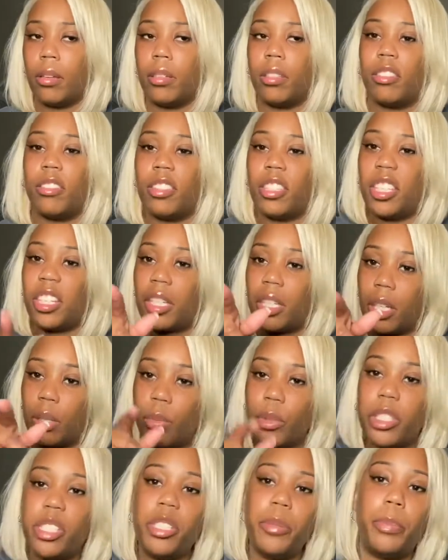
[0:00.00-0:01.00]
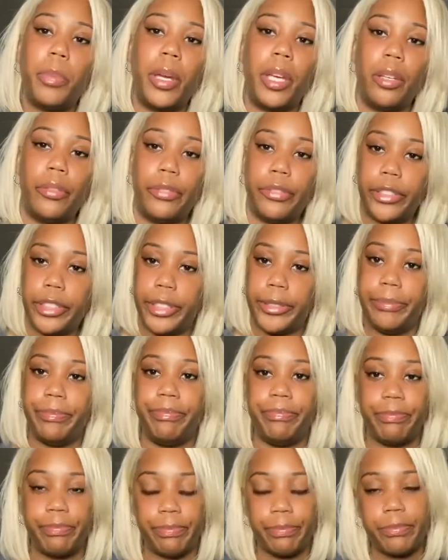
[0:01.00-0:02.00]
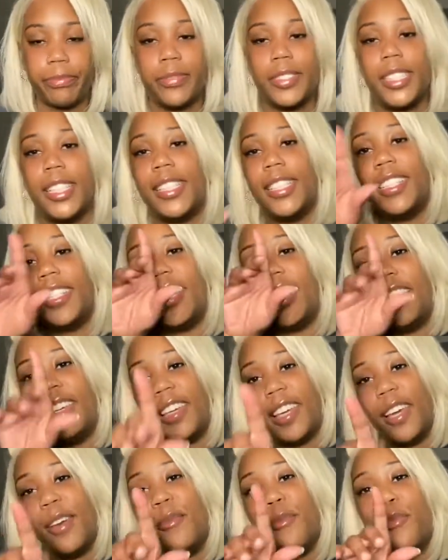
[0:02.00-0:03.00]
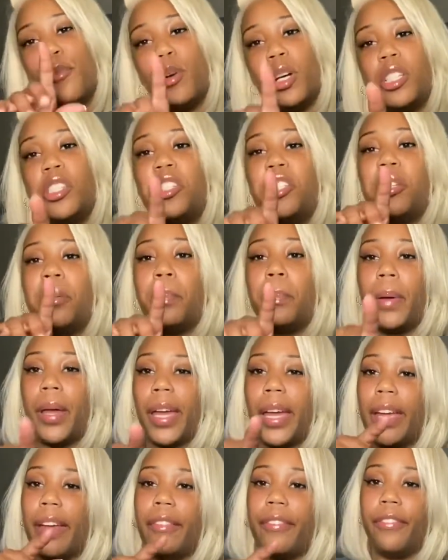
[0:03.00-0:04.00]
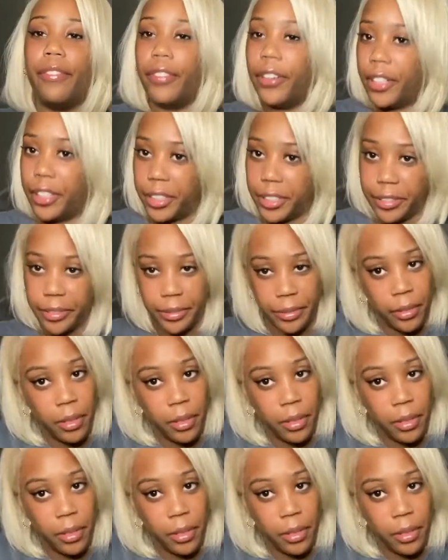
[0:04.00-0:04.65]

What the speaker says: You get what you pay for. You get what you pay for.